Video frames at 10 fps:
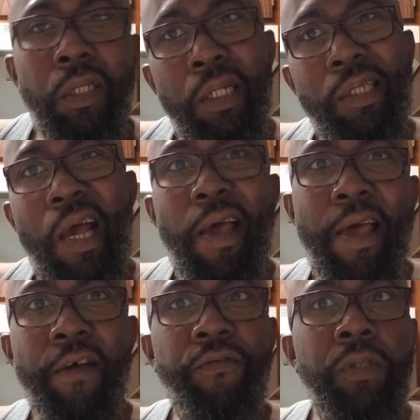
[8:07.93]
because I
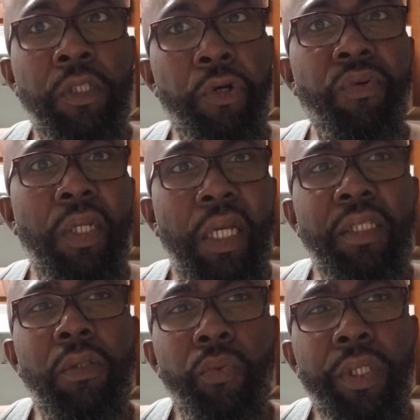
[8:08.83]
have certain days
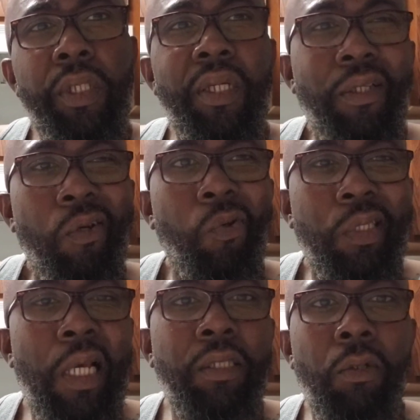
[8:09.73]
to where that, you know, it's
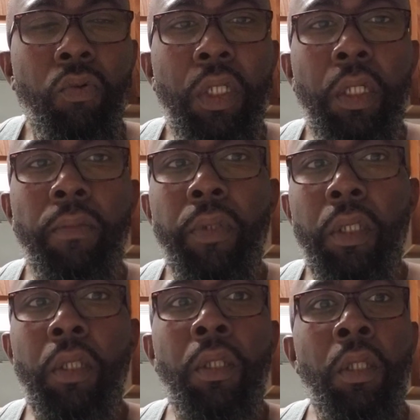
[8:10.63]
not so good. But,